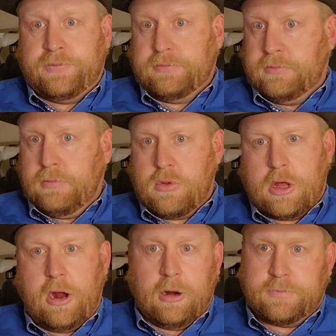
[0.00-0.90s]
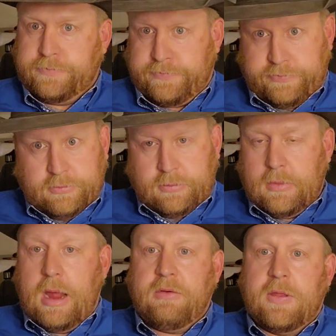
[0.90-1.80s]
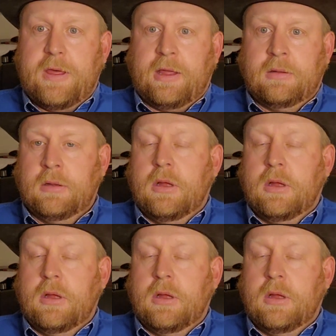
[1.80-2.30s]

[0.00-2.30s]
share, everything.